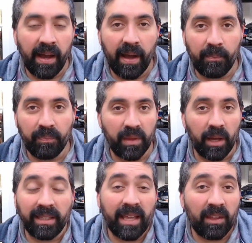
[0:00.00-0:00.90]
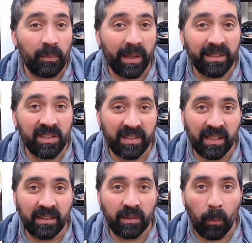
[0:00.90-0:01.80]
I guess men just
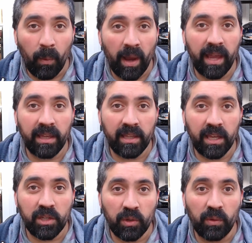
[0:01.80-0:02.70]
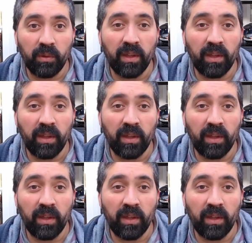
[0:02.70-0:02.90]
tend to wear their shoes